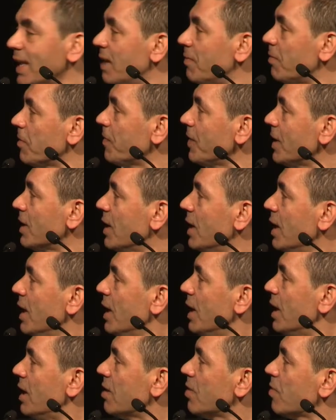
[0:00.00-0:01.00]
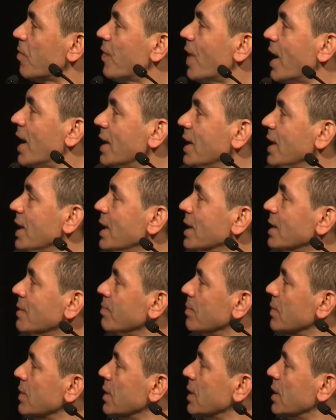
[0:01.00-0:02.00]
Everything is fine here,
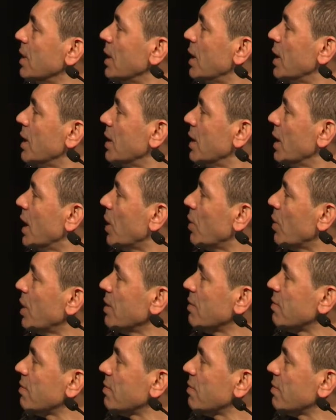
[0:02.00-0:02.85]
and now